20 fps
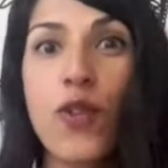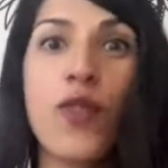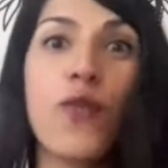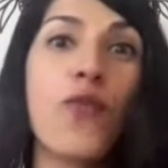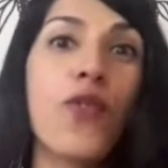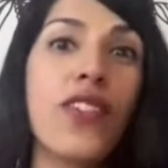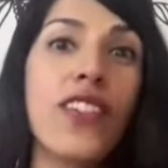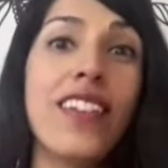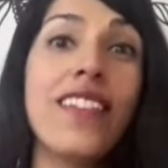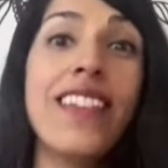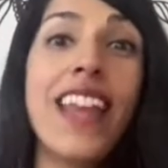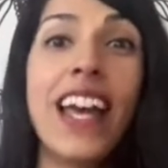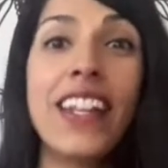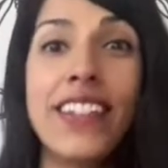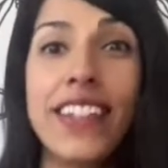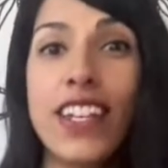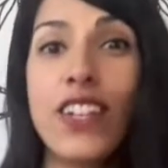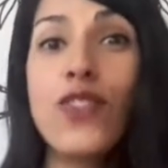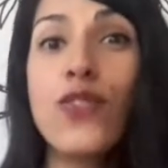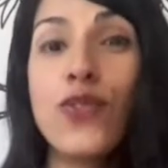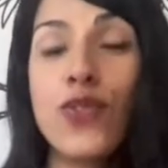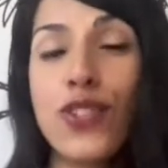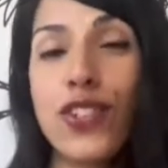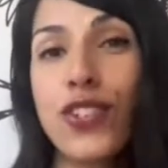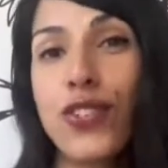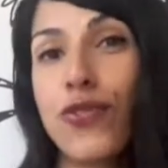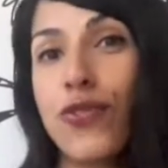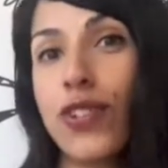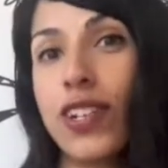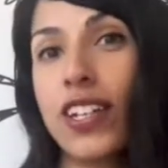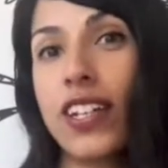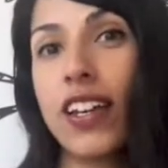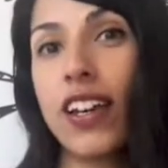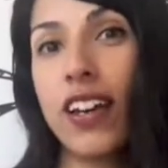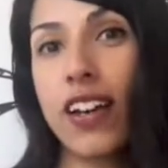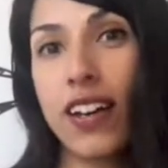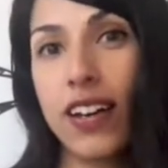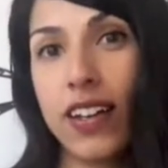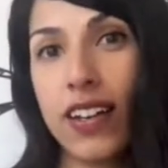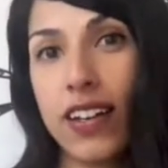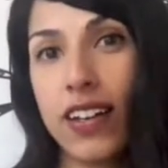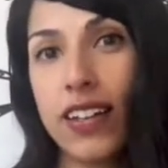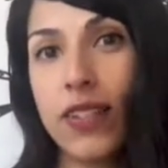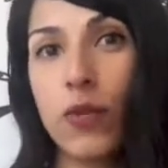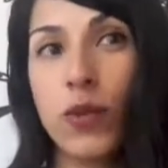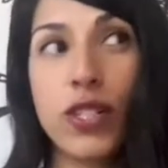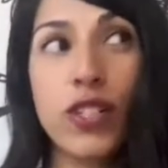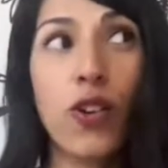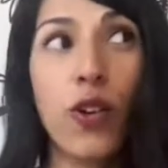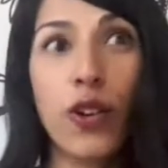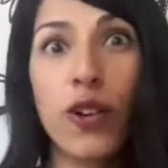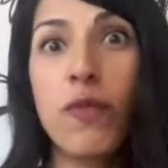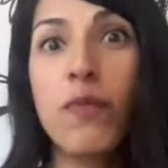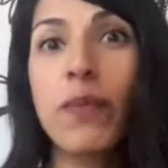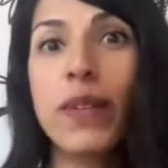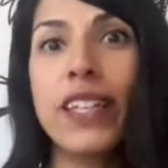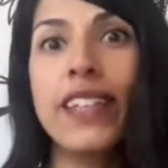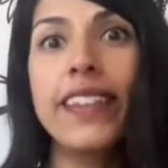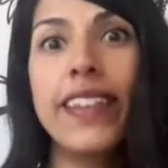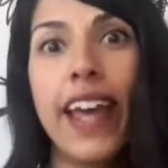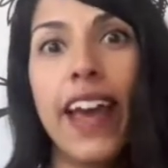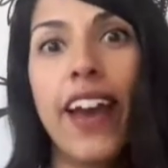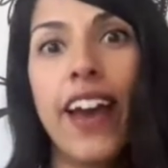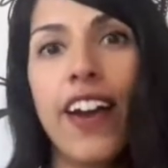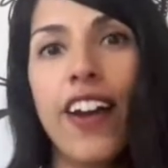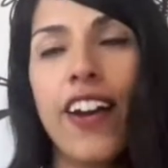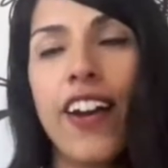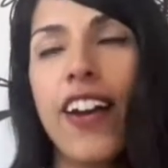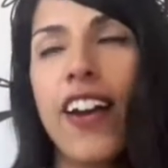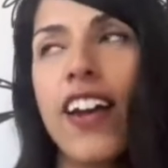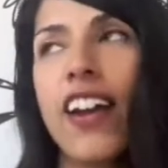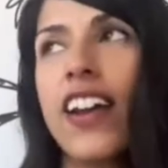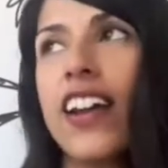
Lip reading: within that industry was going to be there.